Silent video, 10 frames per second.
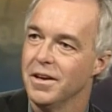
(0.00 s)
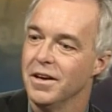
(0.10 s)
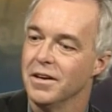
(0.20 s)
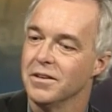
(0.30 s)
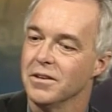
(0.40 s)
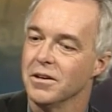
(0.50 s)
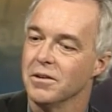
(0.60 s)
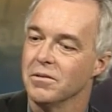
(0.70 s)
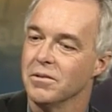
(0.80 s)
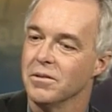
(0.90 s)
And,
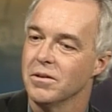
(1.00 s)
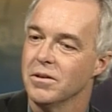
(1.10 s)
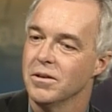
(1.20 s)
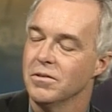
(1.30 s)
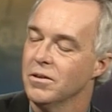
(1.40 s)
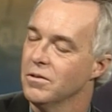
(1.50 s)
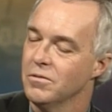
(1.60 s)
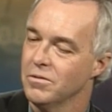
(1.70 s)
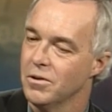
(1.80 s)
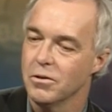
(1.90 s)
uh,
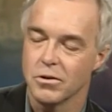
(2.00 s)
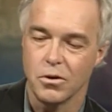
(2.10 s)
you know,